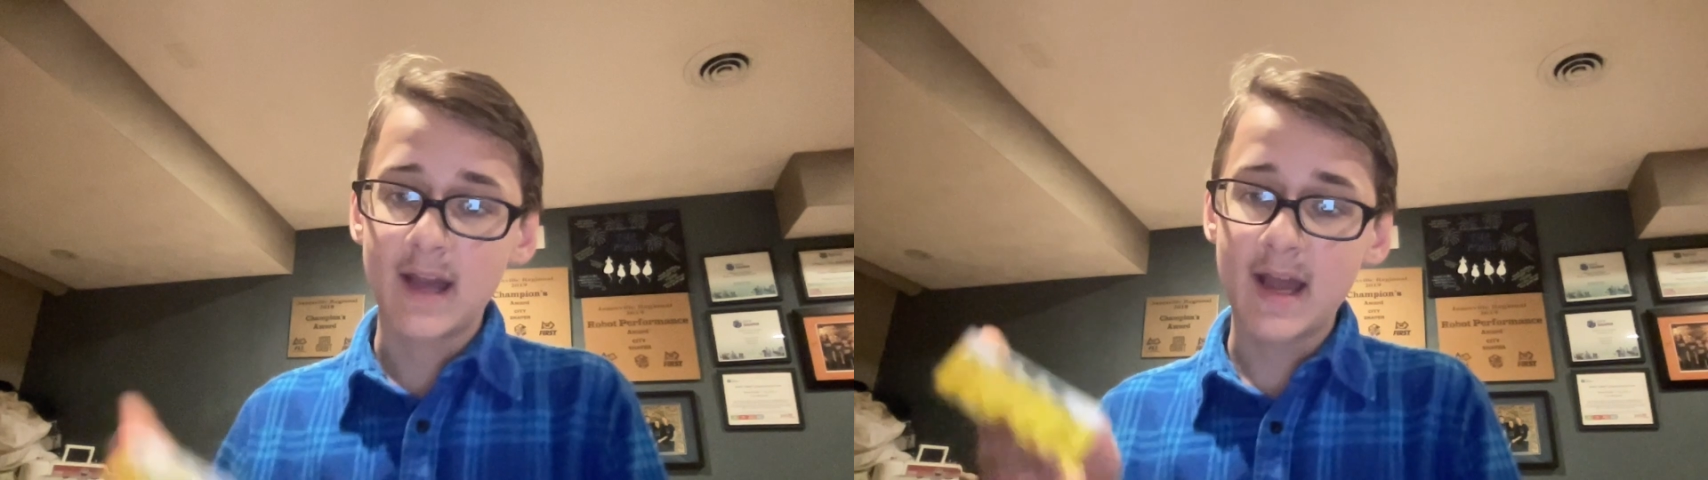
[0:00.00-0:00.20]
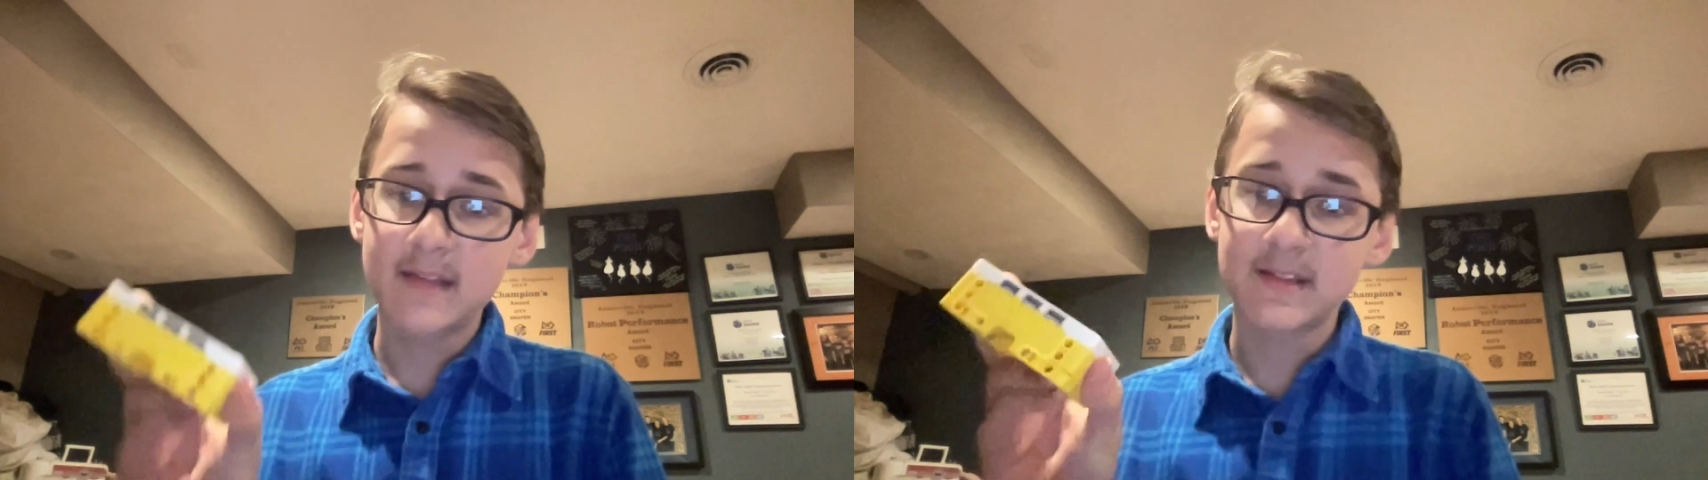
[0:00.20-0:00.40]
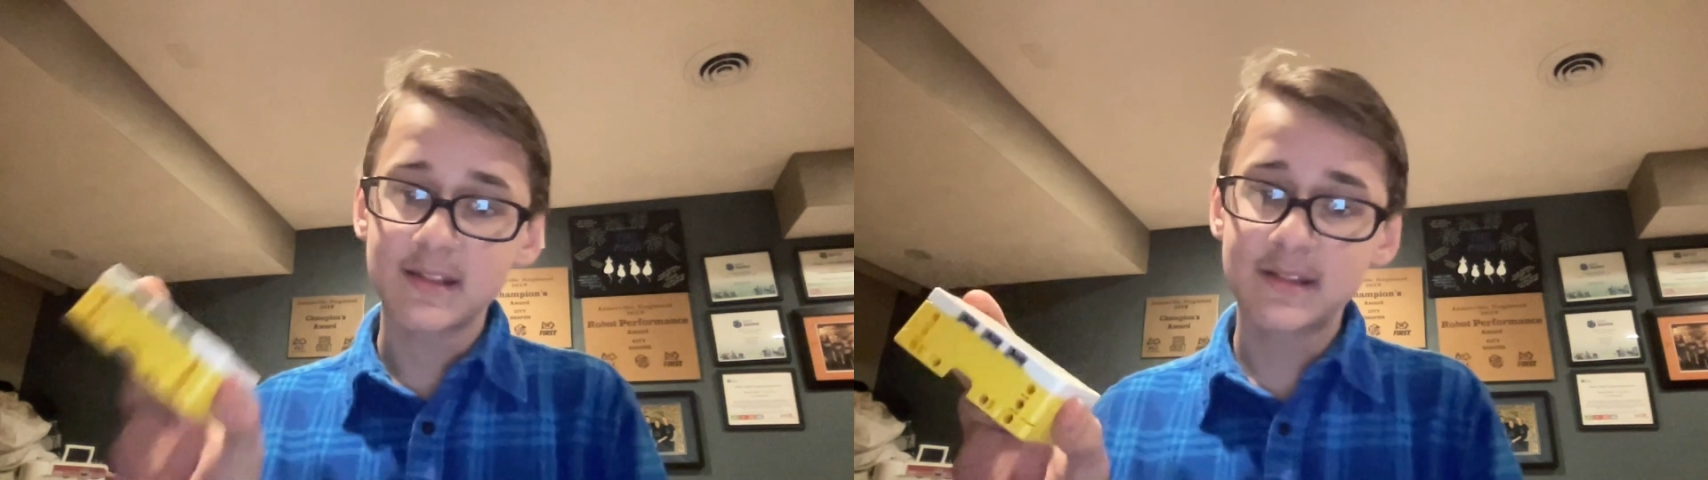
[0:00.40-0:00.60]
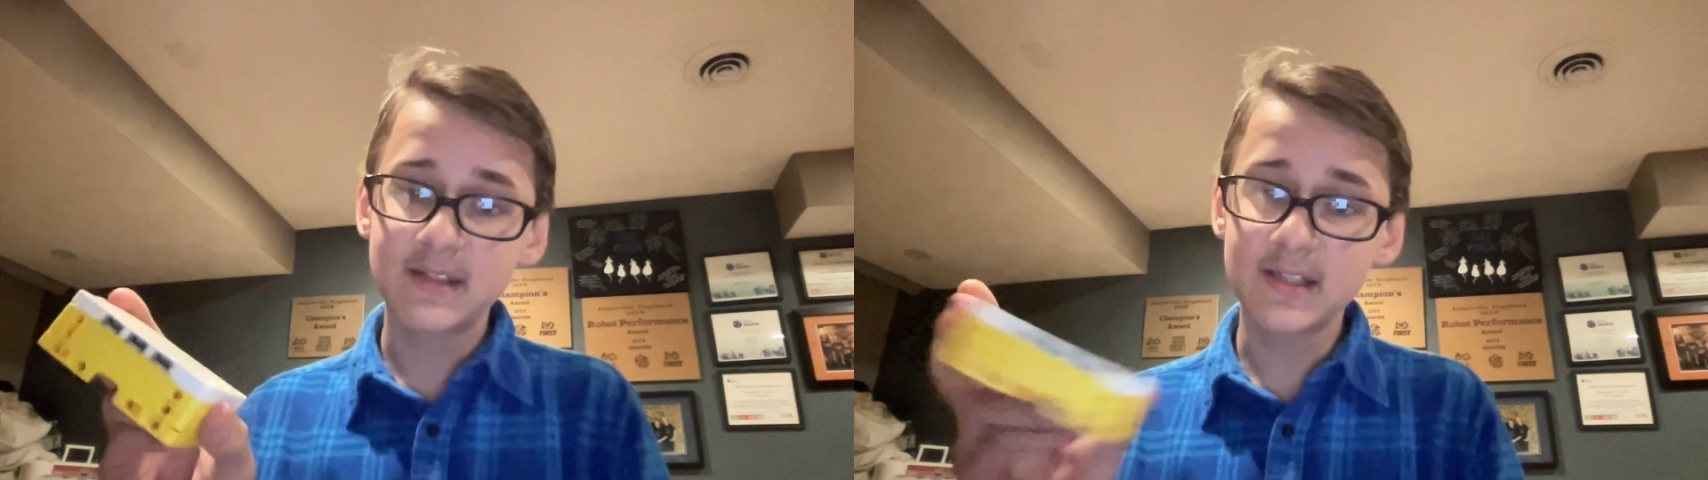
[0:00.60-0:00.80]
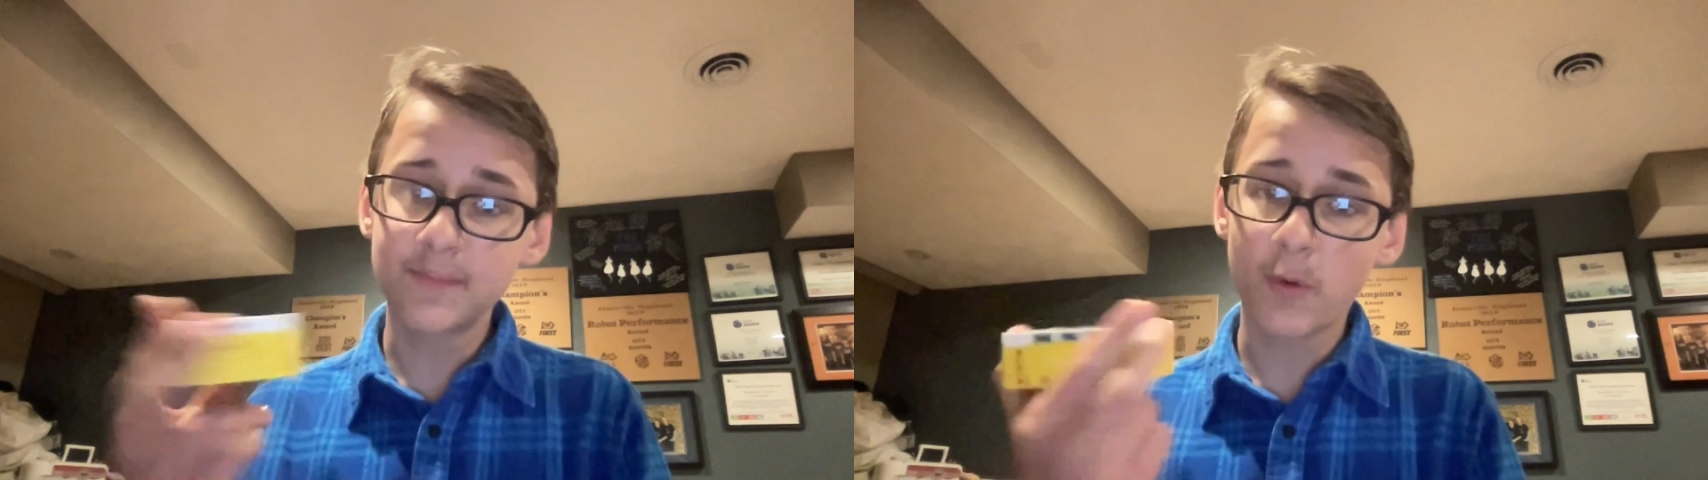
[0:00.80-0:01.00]
has
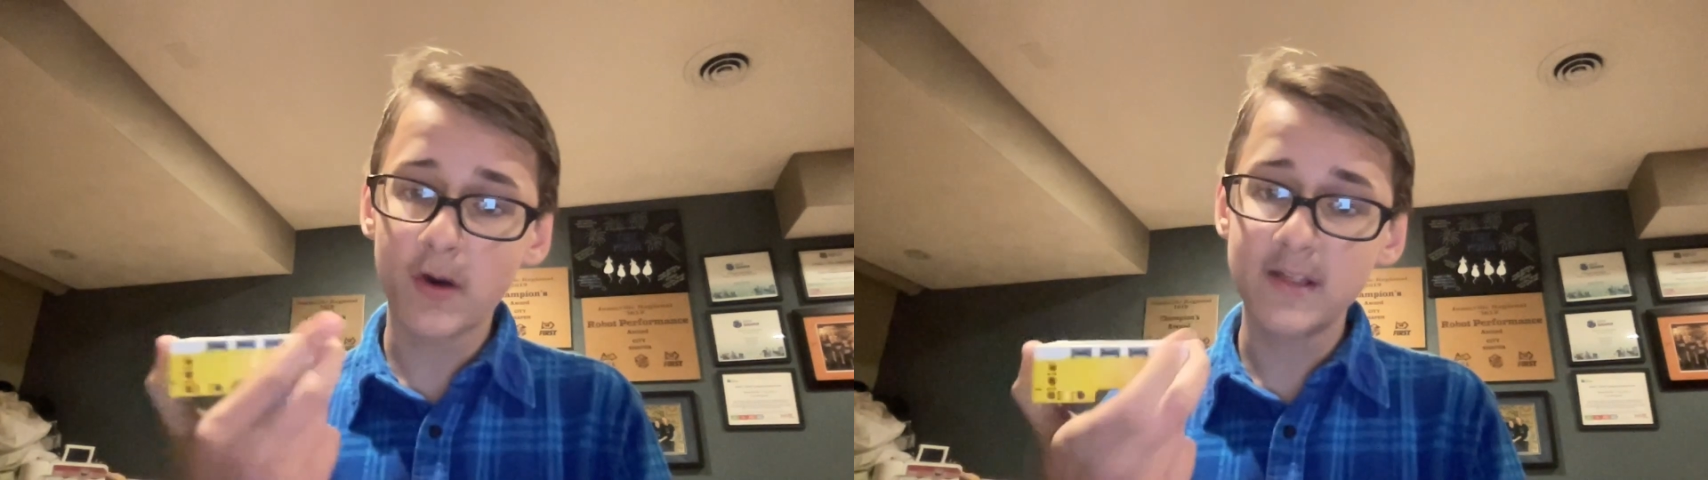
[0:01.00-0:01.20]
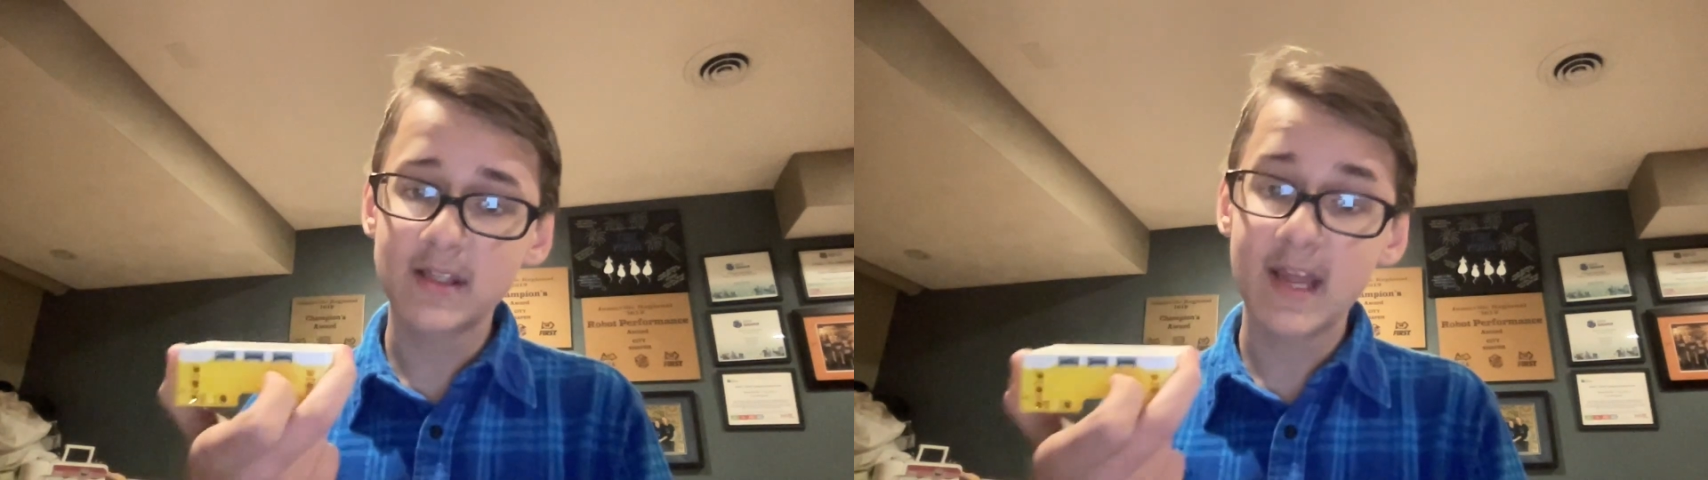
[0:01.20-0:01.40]
6 ports,